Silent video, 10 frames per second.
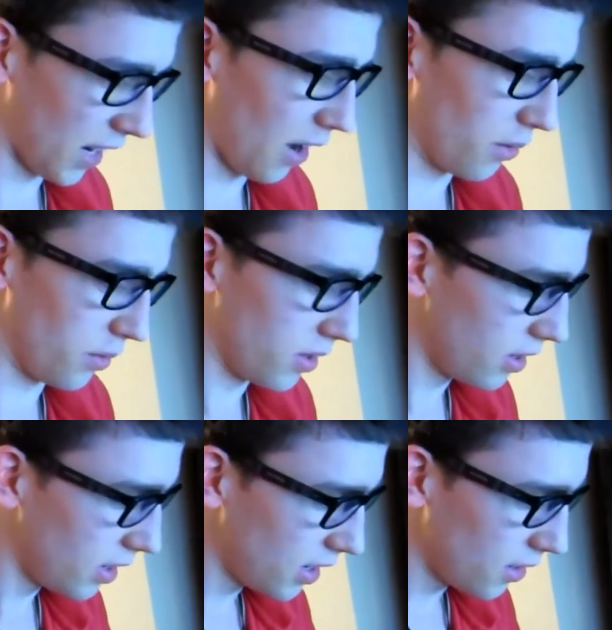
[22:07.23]
owned.
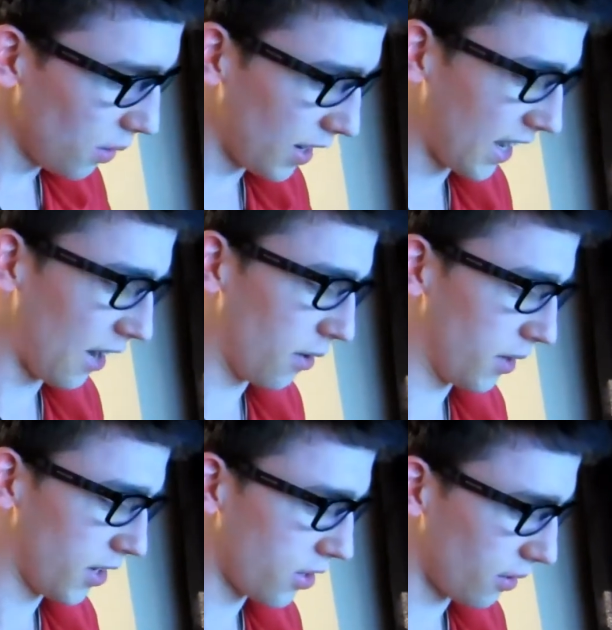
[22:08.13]
Well, I didn't get owned,
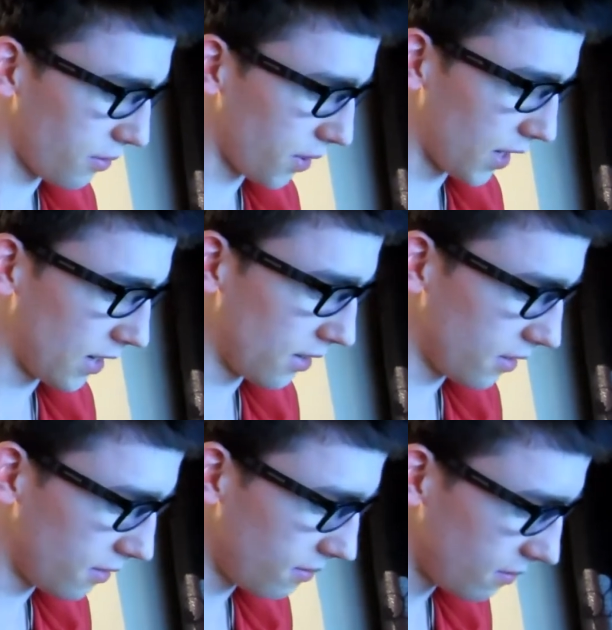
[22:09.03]
I just got friggin'
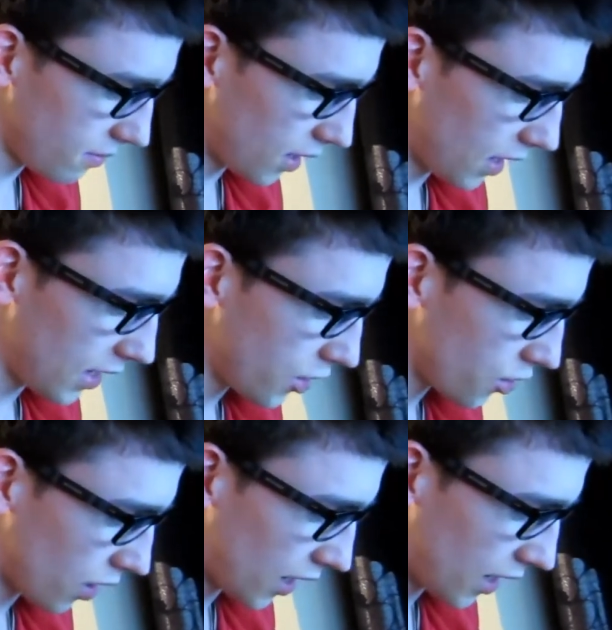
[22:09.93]

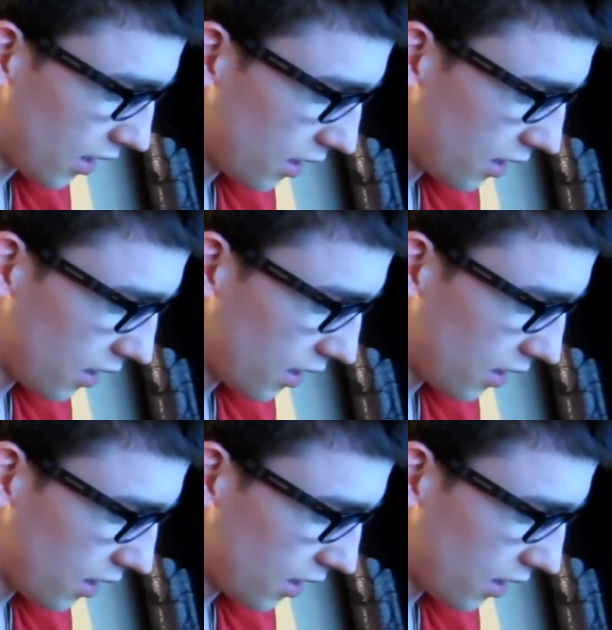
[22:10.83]
literally